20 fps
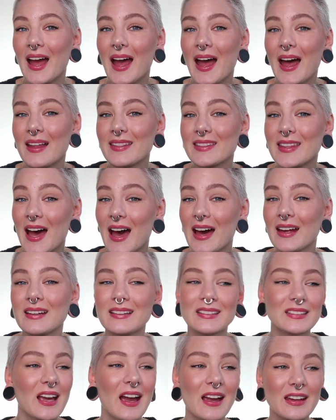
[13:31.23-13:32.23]
And that
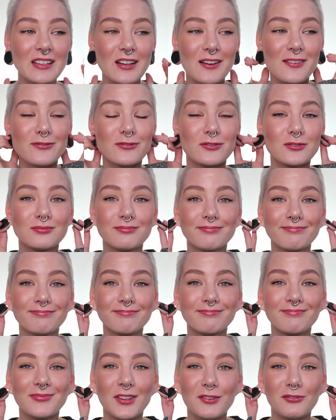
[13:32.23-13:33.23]
is kind of
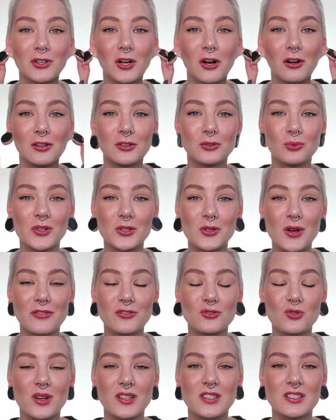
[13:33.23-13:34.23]
difficult when you
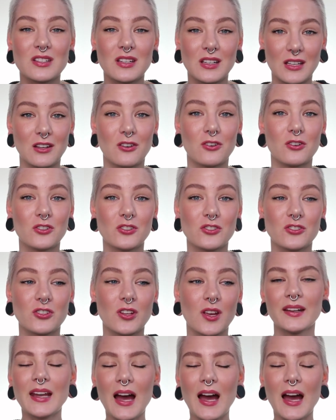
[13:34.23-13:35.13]
have stretched ears.